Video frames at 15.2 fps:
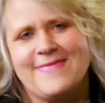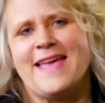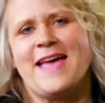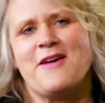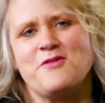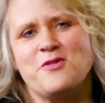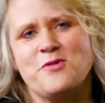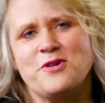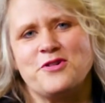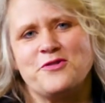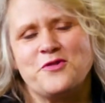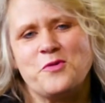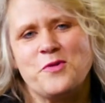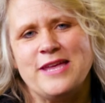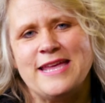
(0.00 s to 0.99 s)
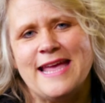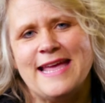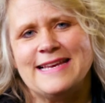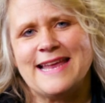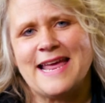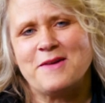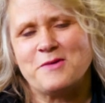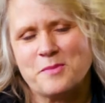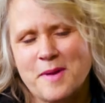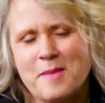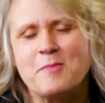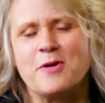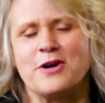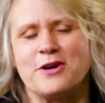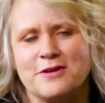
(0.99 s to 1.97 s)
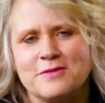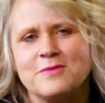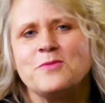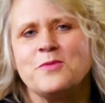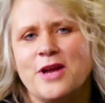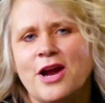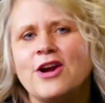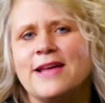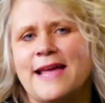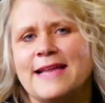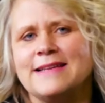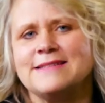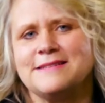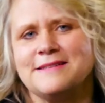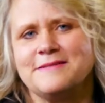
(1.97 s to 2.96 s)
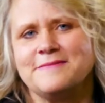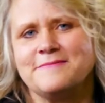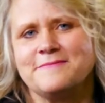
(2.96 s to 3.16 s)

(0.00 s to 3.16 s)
Have a wonderful weekend, and remember, we are Kent.